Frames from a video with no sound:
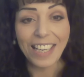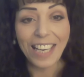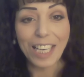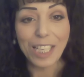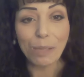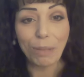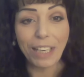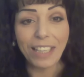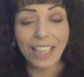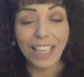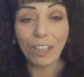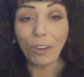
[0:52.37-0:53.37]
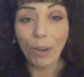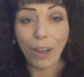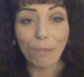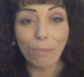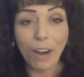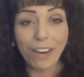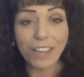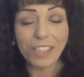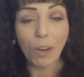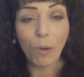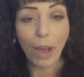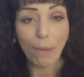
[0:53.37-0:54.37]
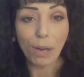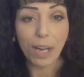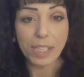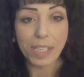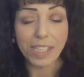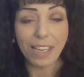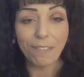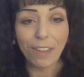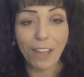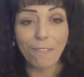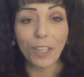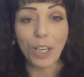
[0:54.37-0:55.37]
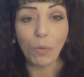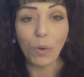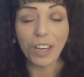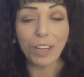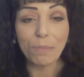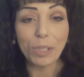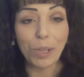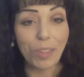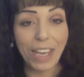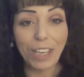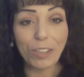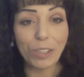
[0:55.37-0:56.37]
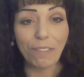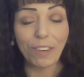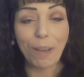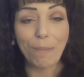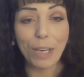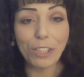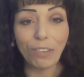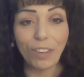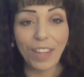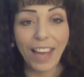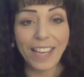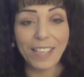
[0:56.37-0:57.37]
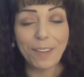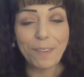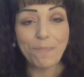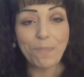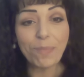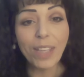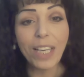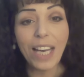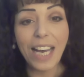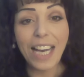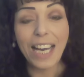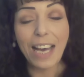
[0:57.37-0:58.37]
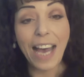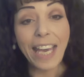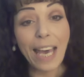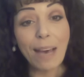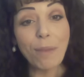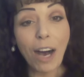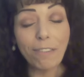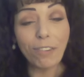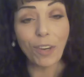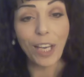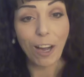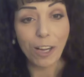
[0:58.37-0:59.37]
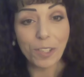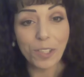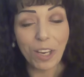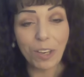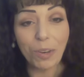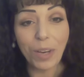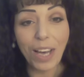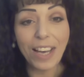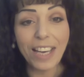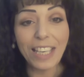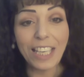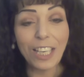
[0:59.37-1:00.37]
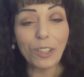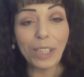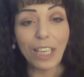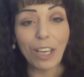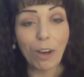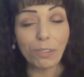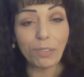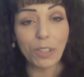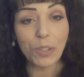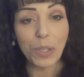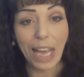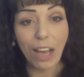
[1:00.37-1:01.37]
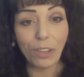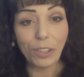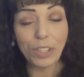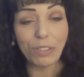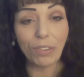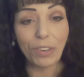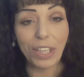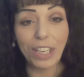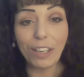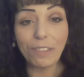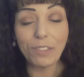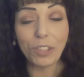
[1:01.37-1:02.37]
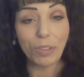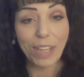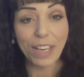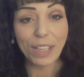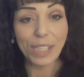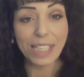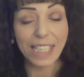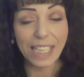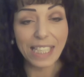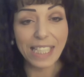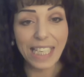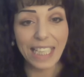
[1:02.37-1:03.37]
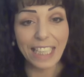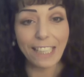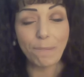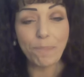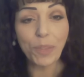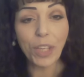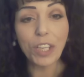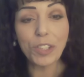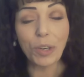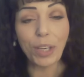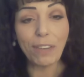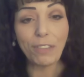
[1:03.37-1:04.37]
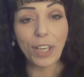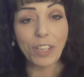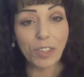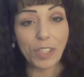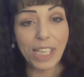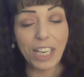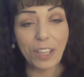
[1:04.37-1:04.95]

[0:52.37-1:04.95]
has been, in the greater part, quite positive and very welcome. So thank you so very much for that. I am offering also yearly overviews and outlooks for the year 2016. So if you're interested in